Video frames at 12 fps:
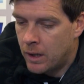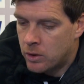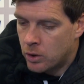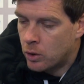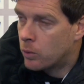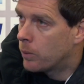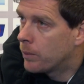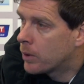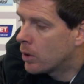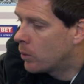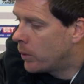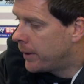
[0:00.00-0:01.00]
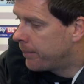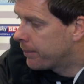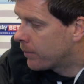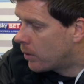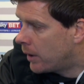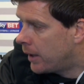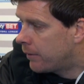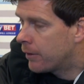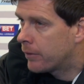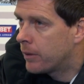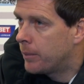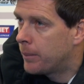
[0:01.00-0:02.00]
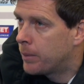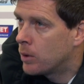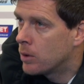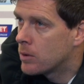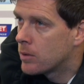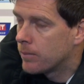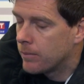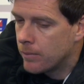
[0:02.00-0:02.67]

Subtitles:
That's a good win. Great effort from my boys.